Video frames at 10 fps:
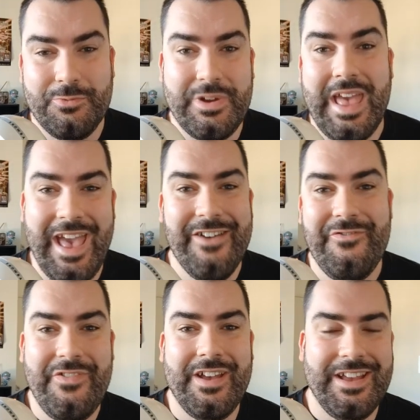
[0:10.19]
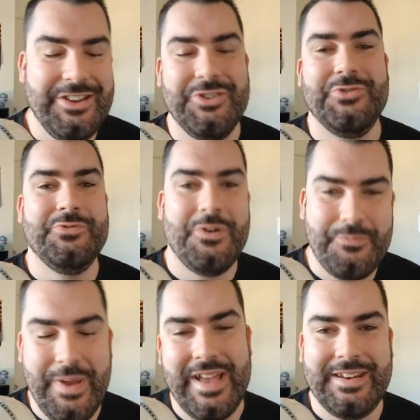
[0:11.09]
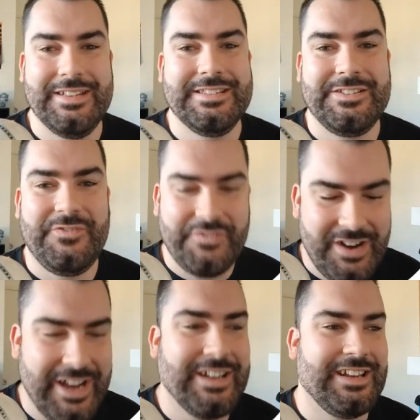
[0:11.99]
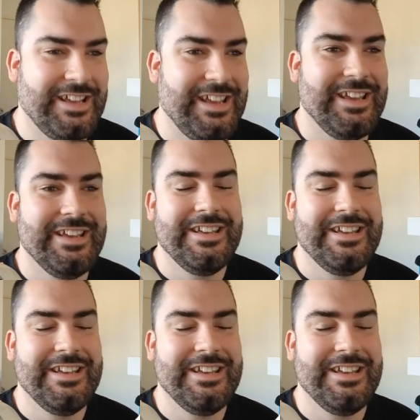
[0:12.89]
we have a new ban list, finally.